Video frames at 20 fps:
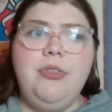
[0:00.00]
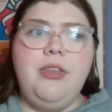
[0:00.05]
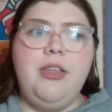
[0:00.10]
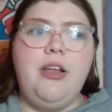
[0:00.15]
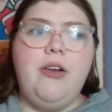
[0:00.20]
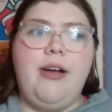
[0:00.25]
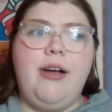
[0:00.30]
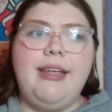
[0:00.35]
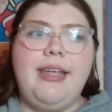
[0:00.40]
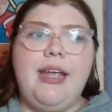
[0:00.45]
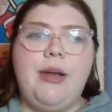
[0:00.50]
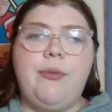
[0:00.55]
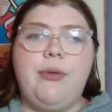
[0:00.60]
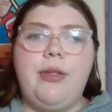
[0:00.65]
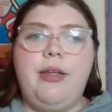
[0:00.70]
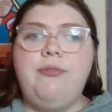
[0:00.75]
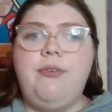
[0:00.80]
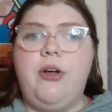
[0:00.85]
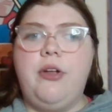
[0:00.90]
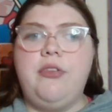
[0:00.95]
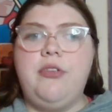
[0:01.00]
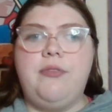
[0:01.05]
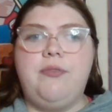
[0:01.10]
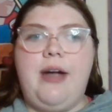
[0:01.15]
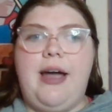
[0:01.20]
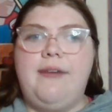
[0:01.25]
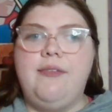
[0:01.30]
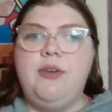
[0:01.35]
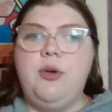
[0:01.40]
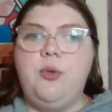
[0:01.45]
you know, I can't really fault it
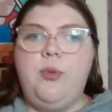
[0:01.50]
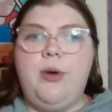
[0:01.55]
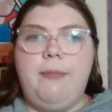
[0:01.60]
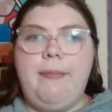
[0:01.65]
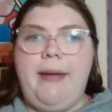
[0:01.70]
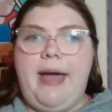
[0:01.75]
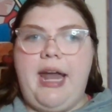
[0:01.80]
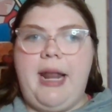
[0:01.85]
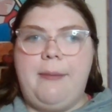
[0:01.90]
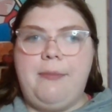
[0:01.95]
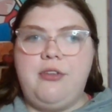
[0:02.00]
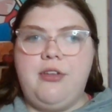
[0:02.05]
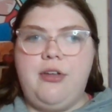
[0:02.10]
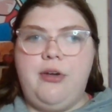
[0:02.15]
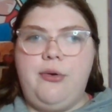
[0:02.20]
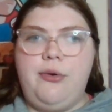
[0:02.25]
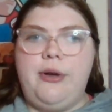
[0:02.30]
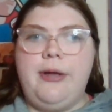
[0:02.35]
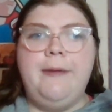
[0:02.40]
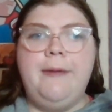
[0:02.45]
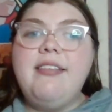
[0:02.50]
for having one bad episode.